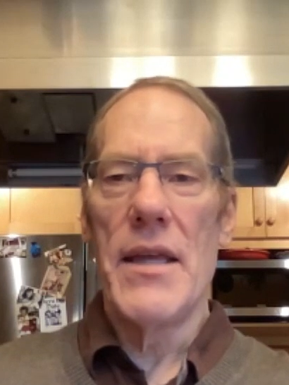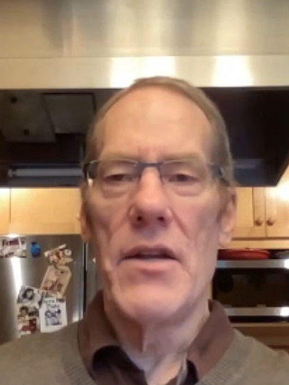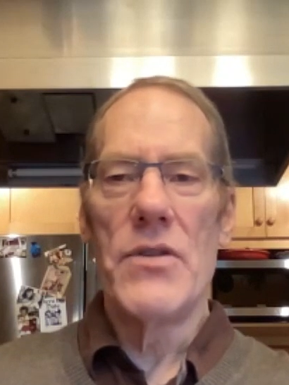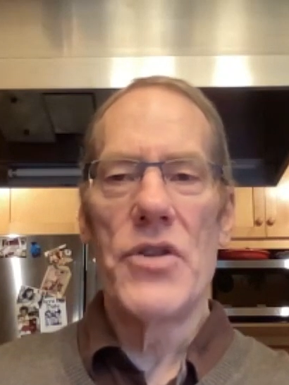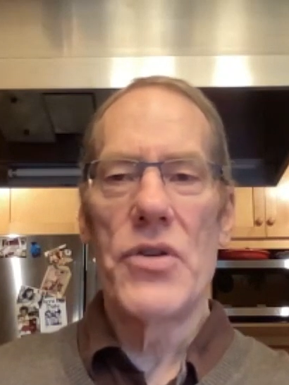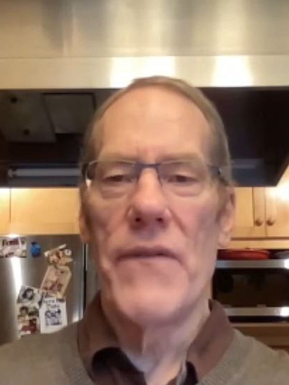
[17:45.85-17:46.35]
you
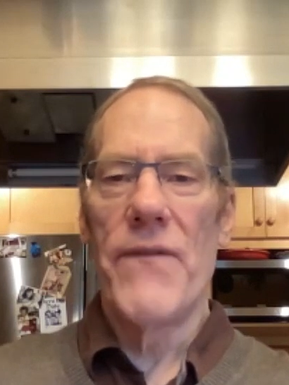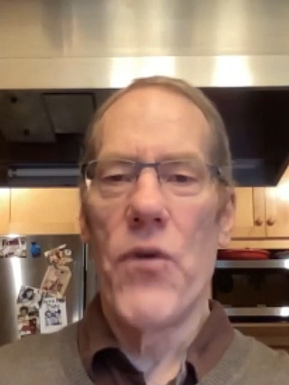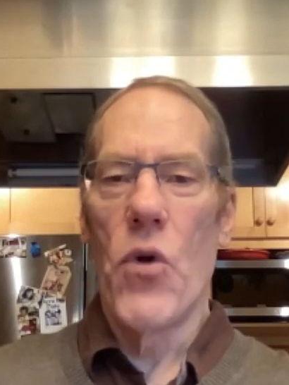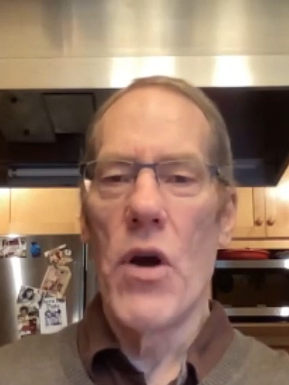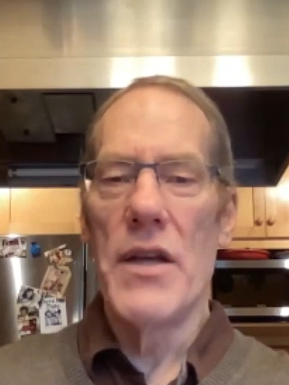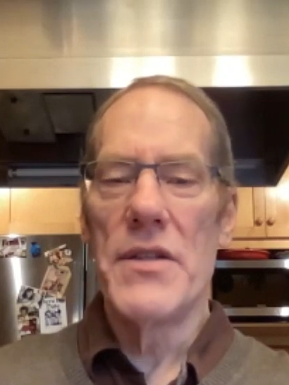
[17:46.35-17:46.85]
know, tr-
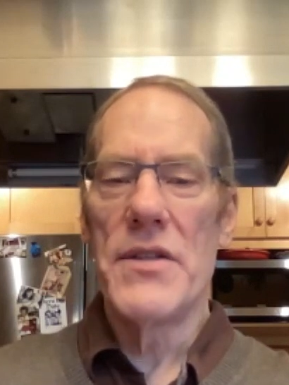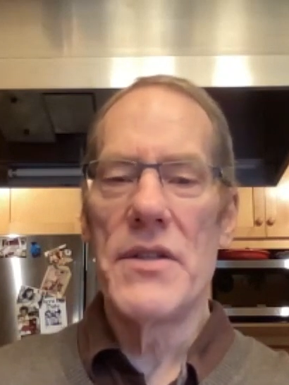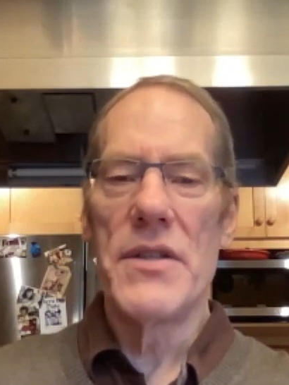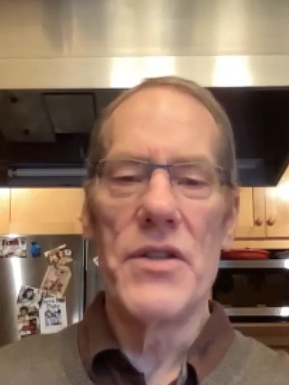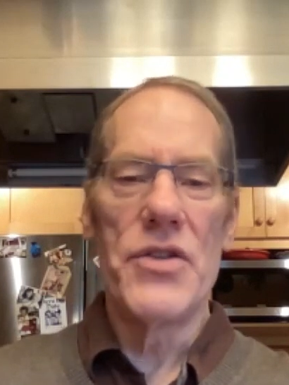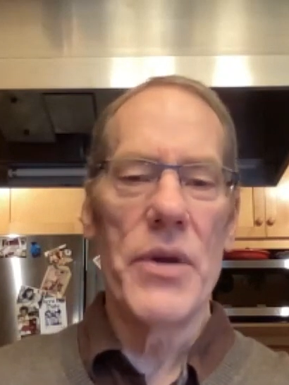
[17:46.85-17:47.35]

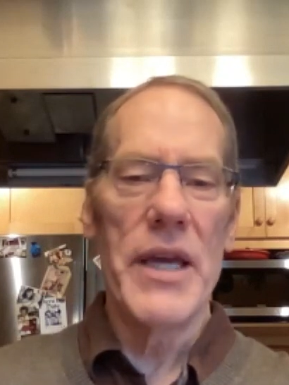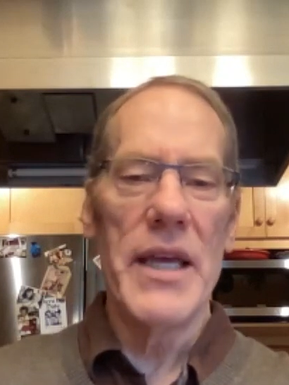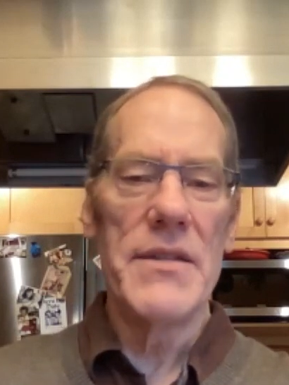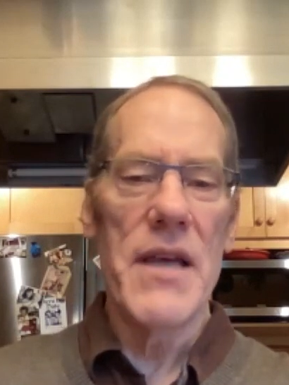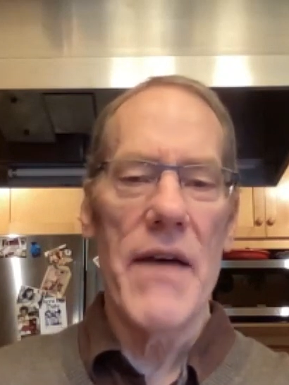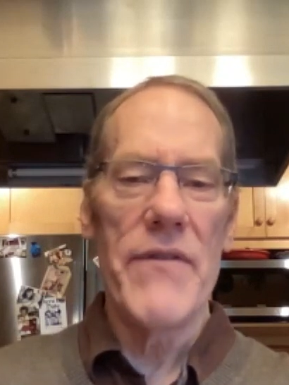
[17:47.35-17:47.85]
forests and
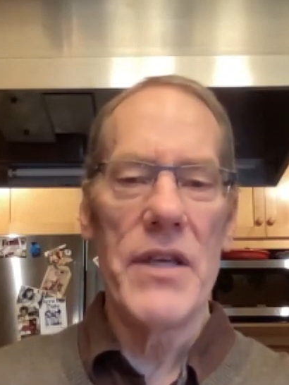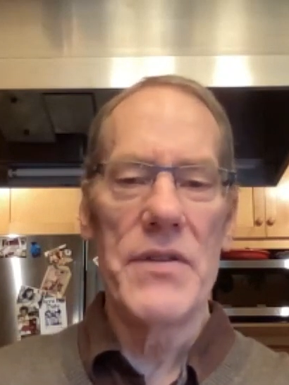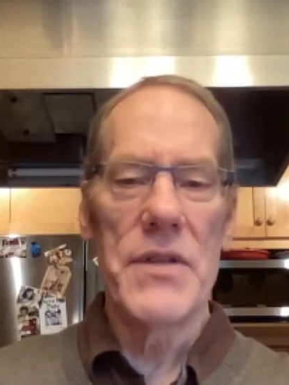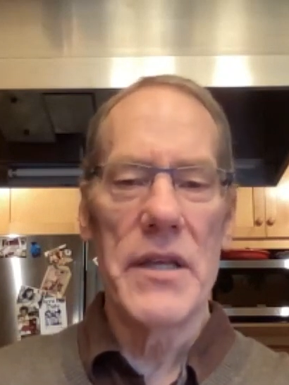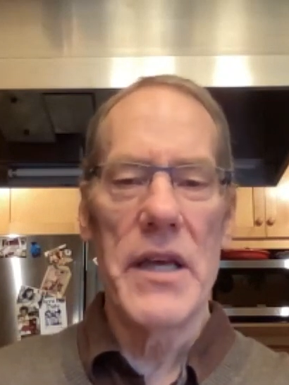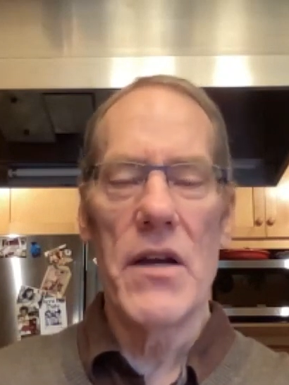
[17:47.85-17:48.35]
trees
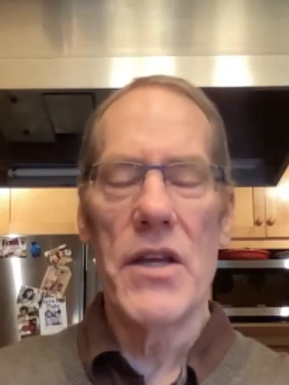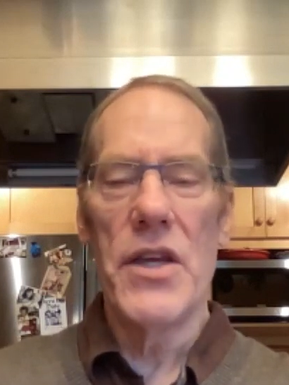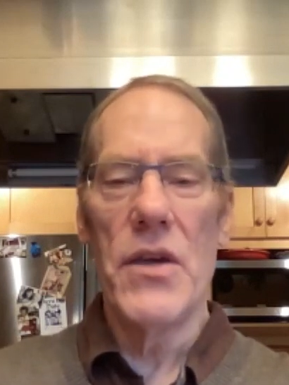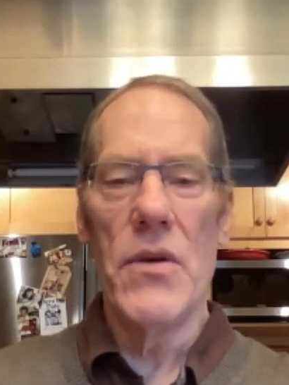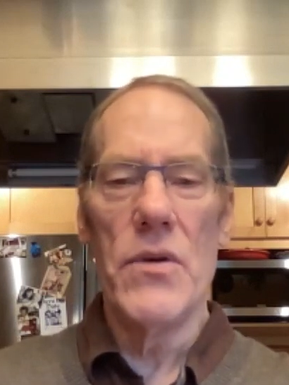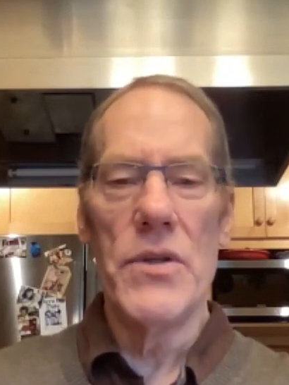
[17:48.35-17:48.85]
obviously are
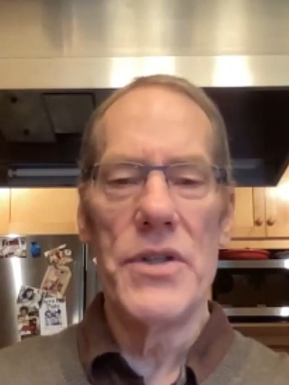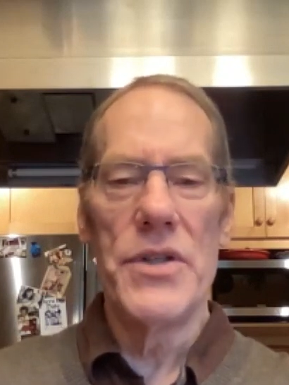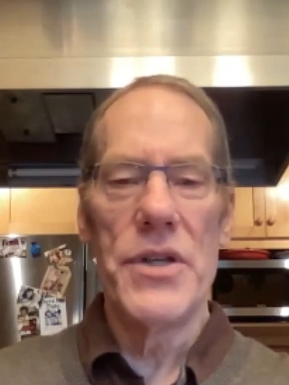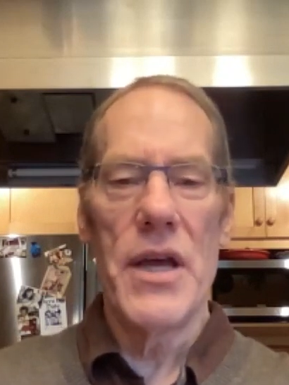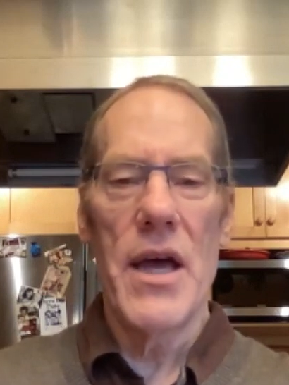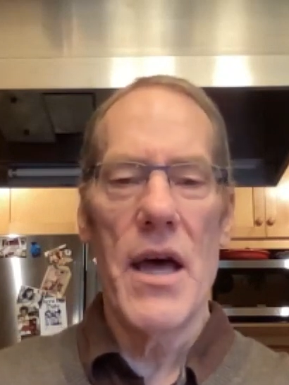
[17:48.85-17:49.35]

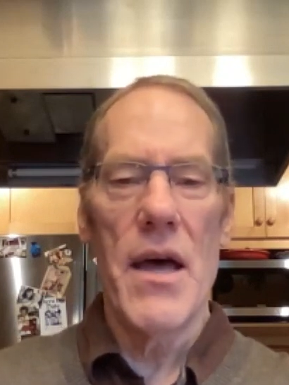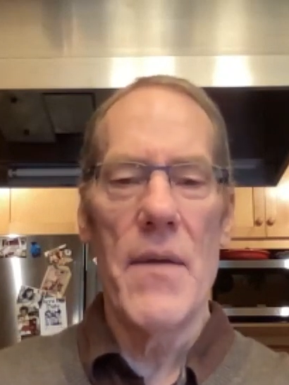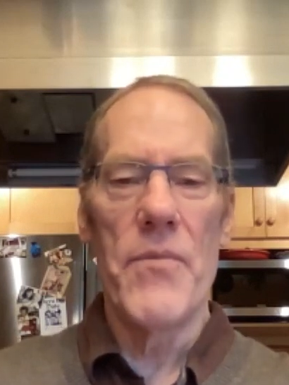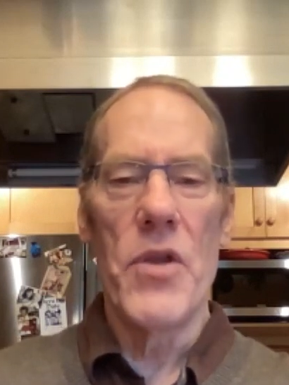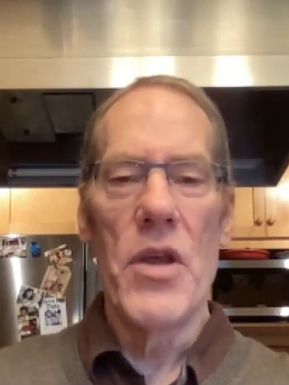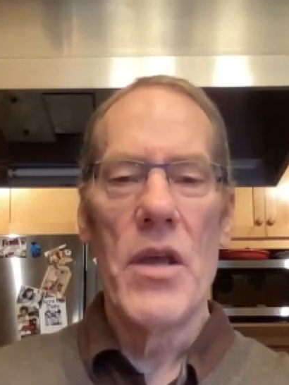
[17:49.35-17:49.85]
huge
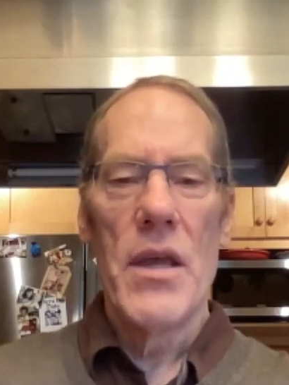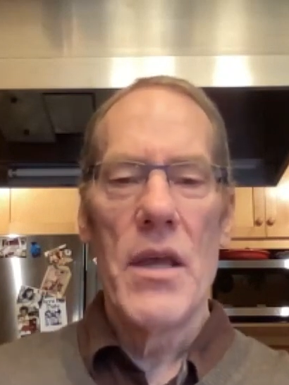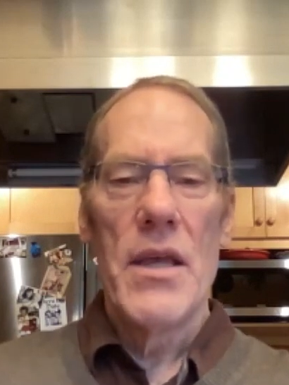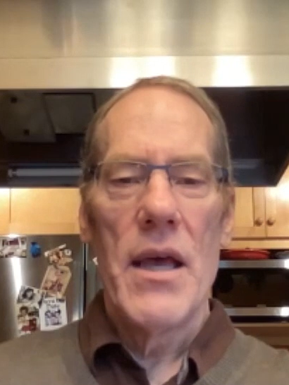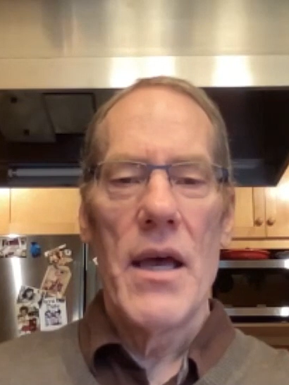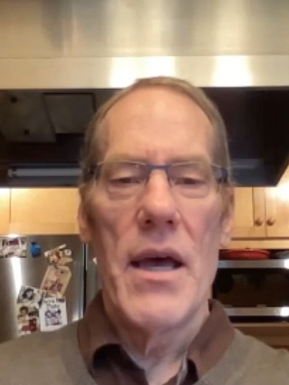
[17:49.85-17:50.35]
um,
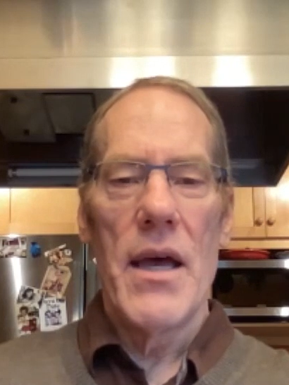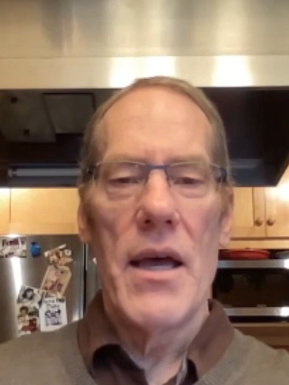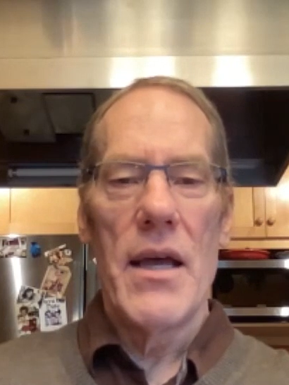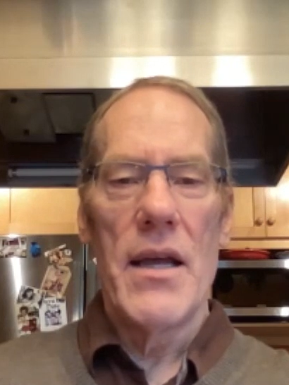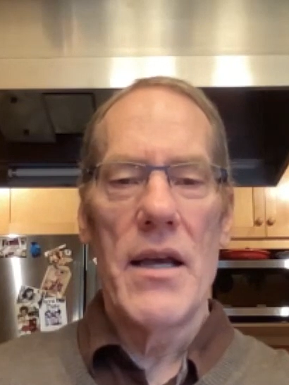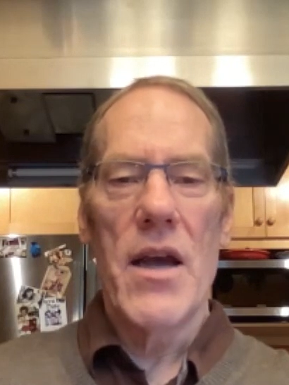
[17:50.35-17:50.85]

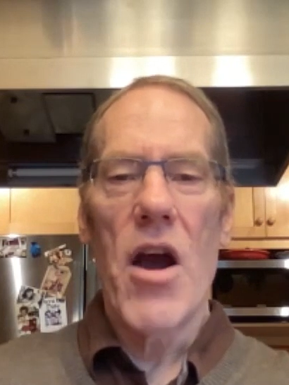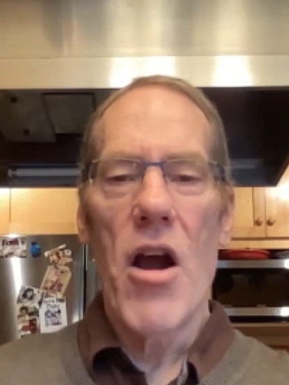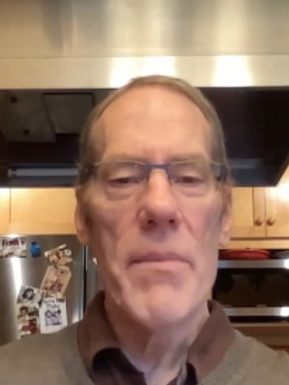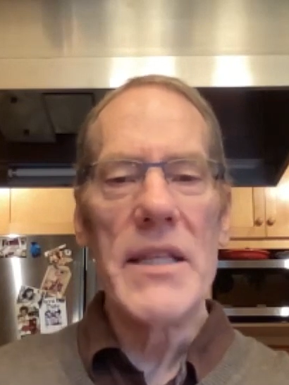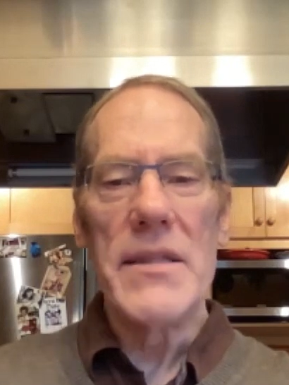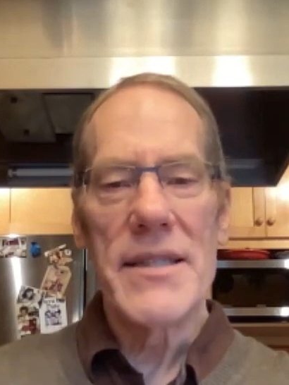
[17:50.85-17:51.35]
uh,
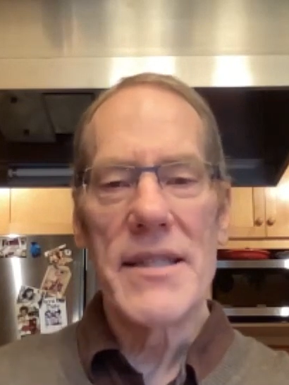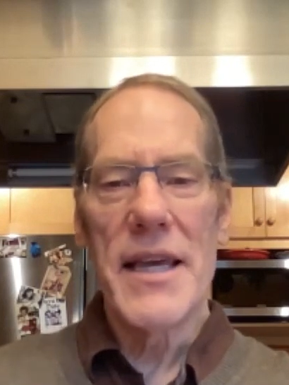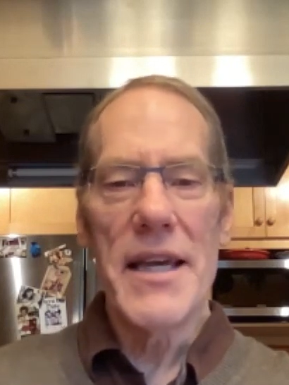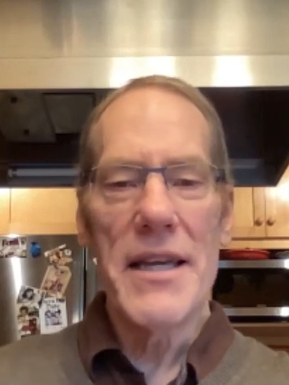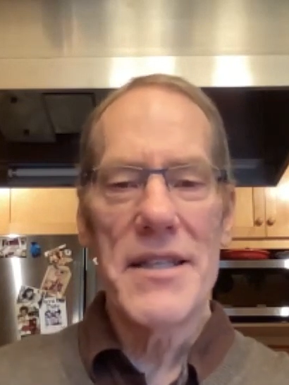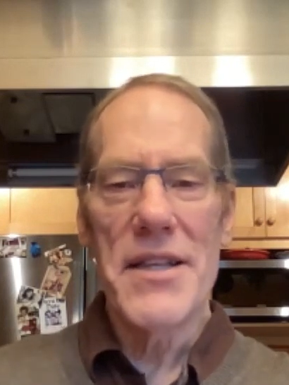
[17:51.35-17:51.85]
carbon
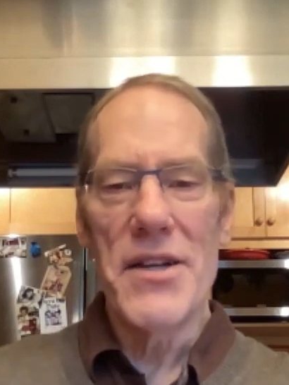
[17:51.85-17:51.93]
sinks.